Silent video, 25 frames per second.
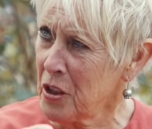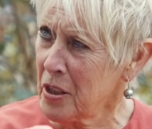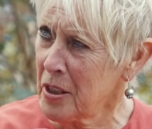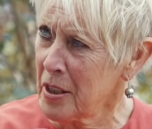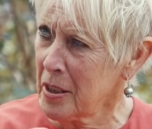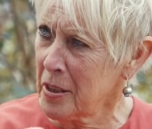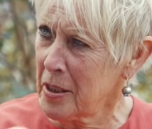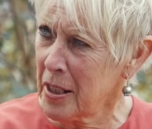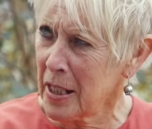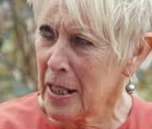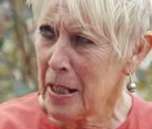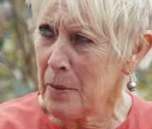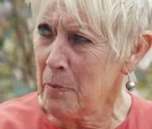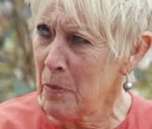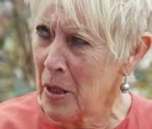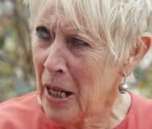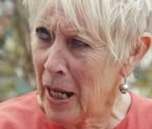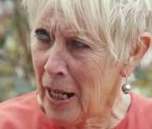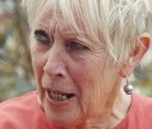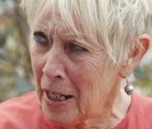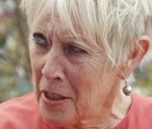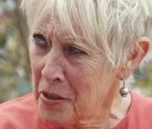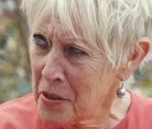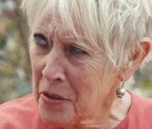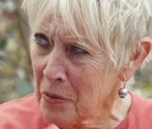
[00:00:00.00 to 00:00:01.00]
Fulgida
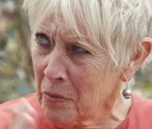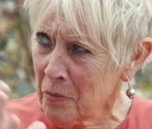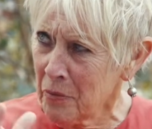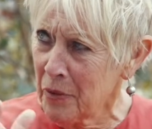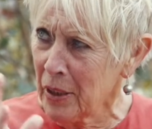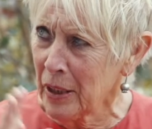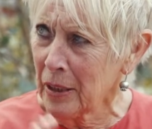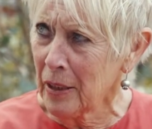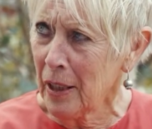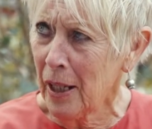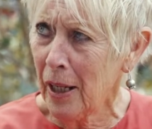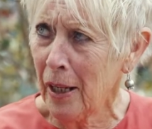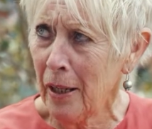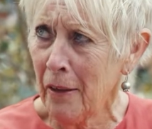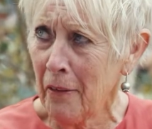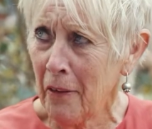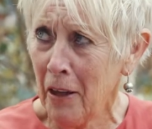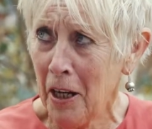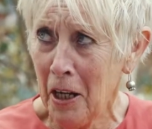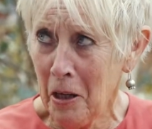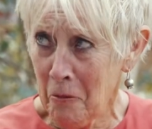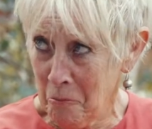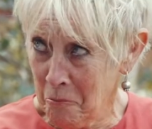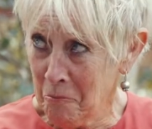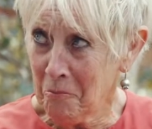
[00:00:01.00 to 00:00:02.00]
demii, something like
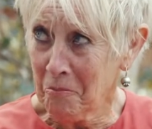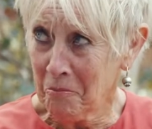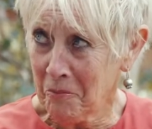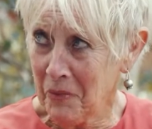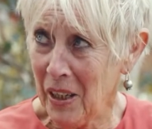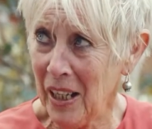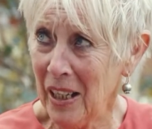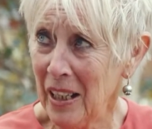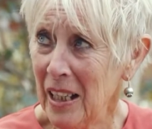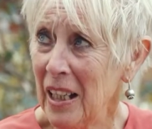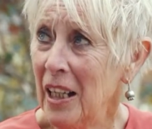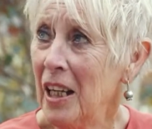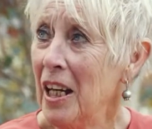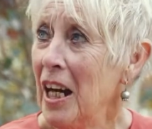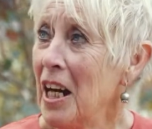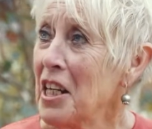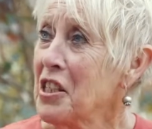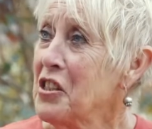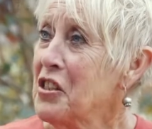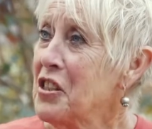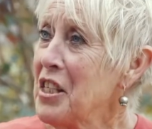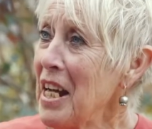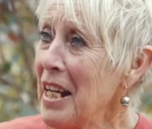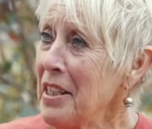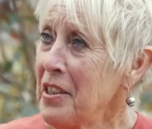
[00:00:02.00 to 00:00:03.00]
that. Yeah.
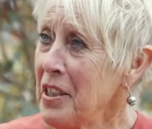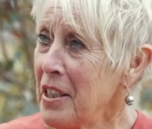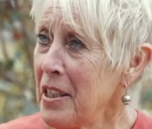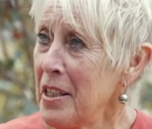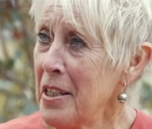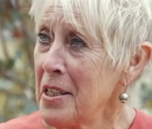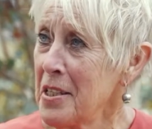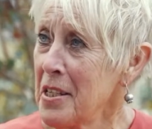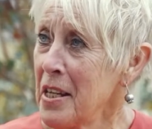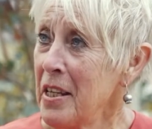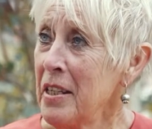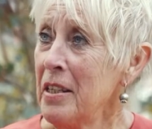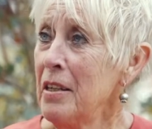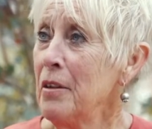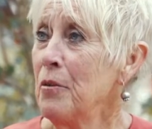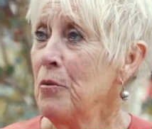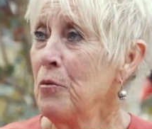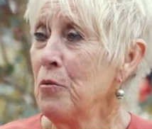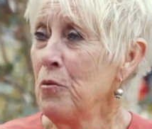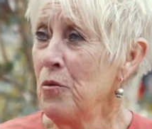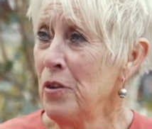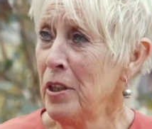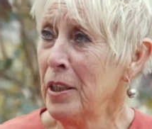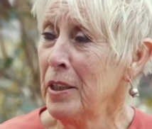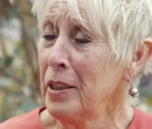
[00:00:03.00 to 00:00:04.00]
And dead easy,
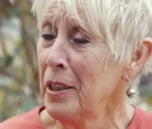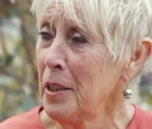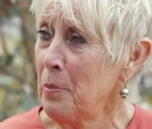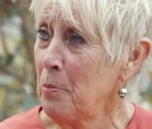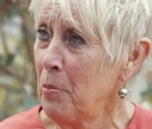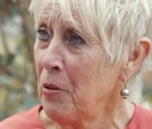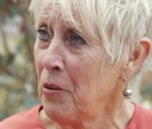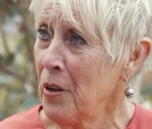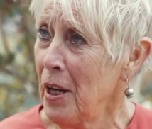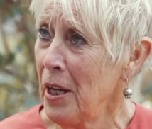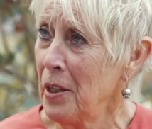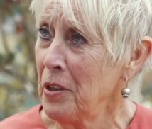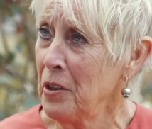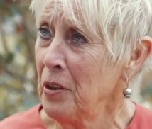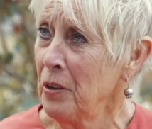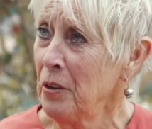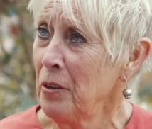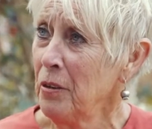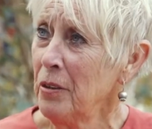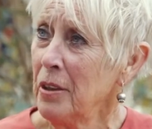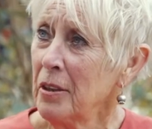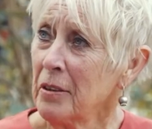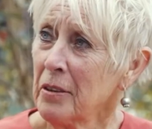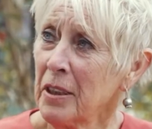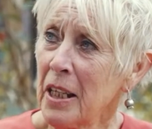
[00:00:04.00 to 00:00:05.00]
really perennial,
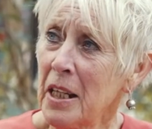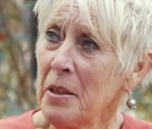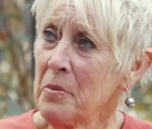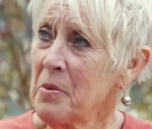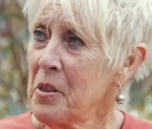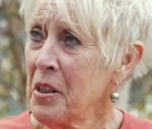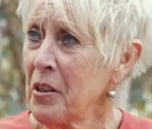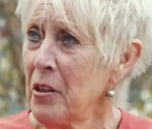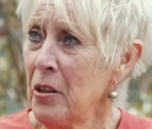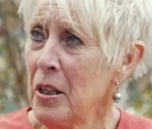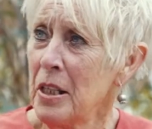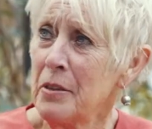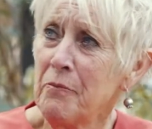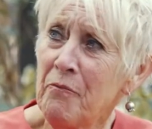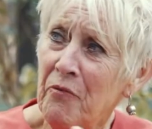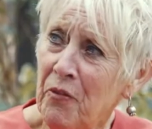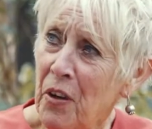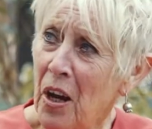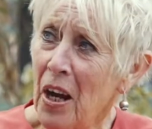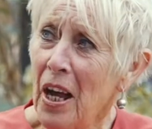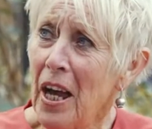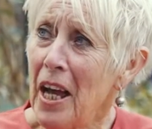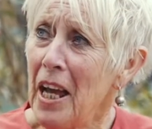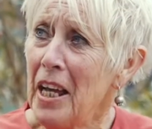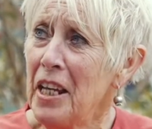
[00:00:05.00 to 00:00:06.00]
keeps going
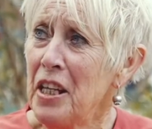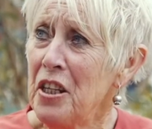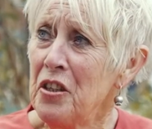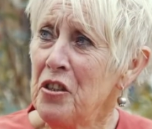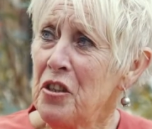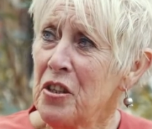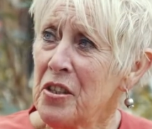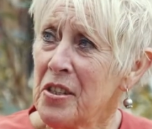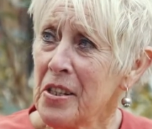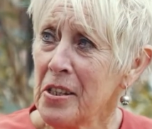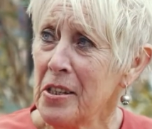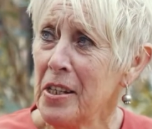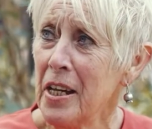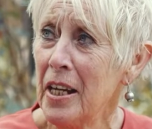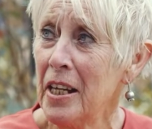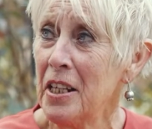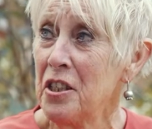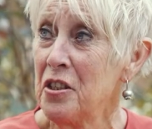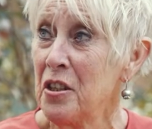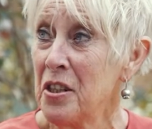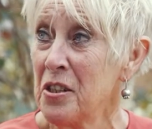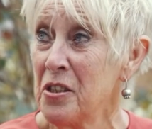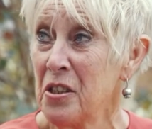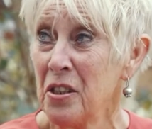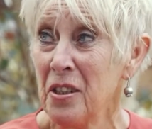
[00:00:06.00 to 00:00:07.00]
for ages and
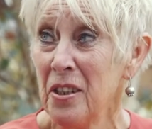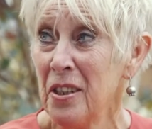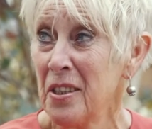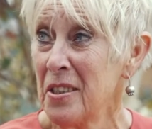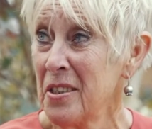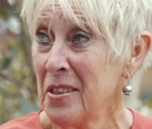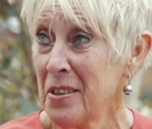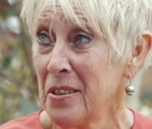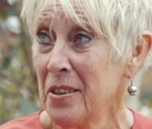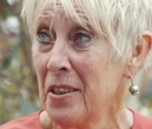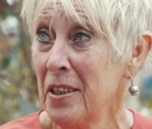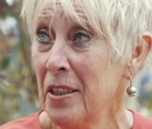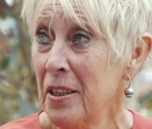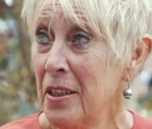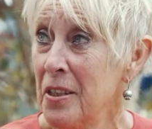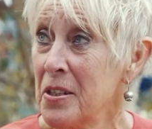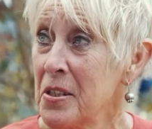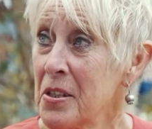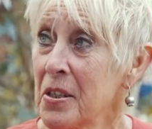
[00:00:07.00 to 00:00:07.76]
ages, years and years.